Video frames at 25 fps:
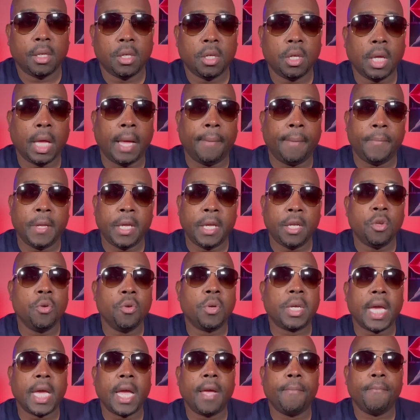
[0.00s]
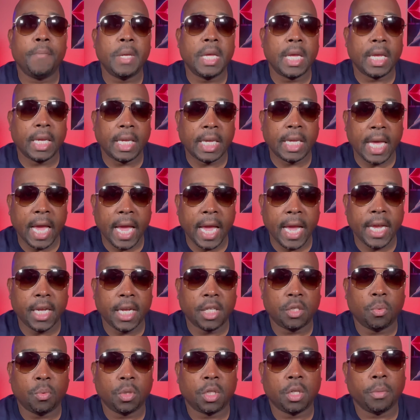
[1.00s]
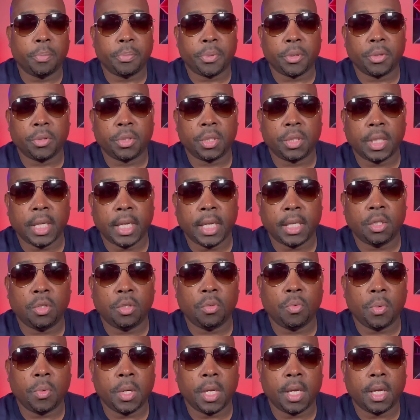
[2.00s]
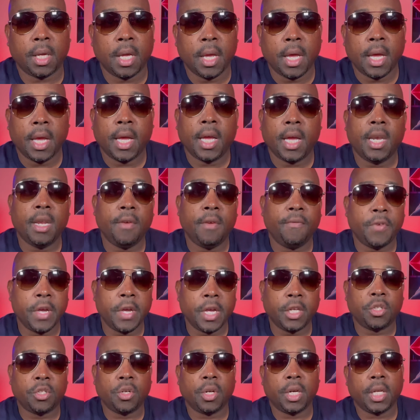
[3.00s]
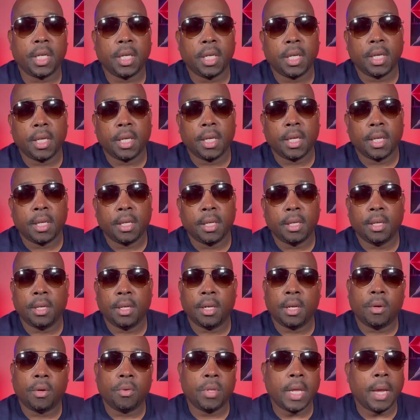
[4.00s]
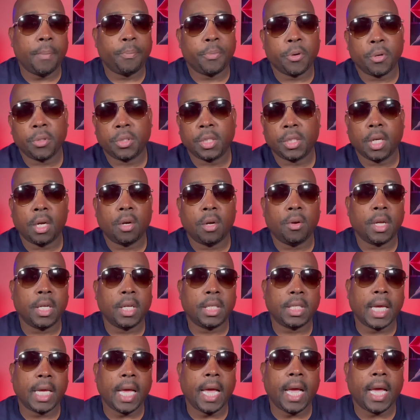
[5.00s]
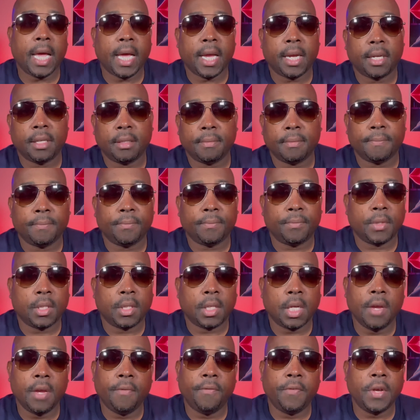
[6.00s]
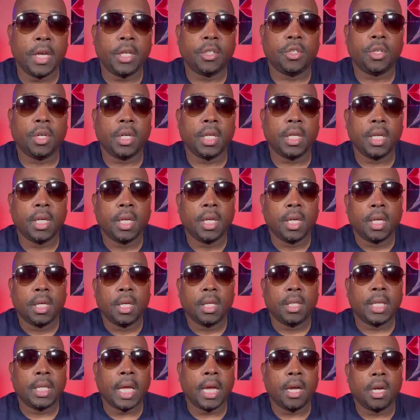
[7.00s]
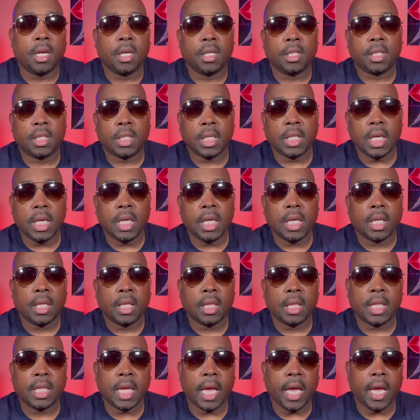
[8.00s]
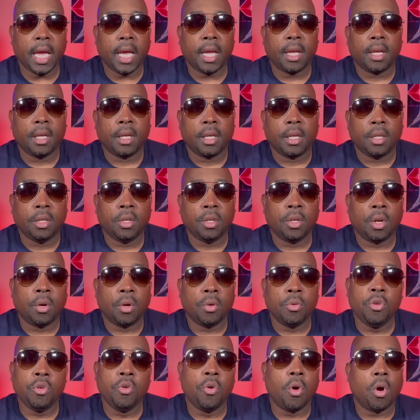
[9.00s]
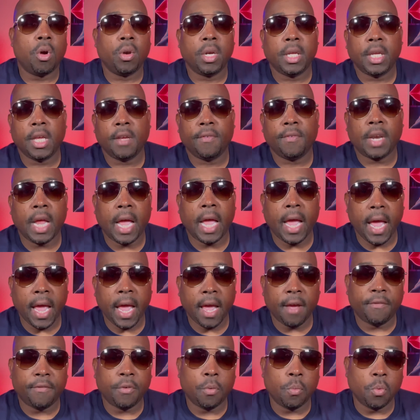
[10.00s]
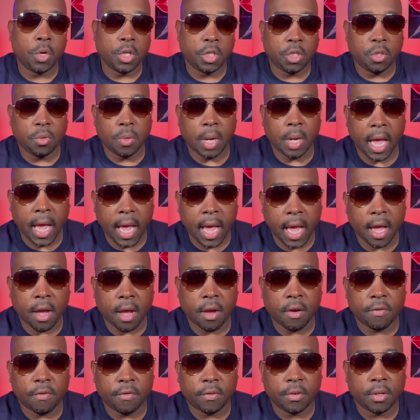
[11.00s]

I mean, you can't be engaged with the person that you with. And eventually, that person gonna get tired. Eventually, they're gonna see that, you're only giving half of what you have.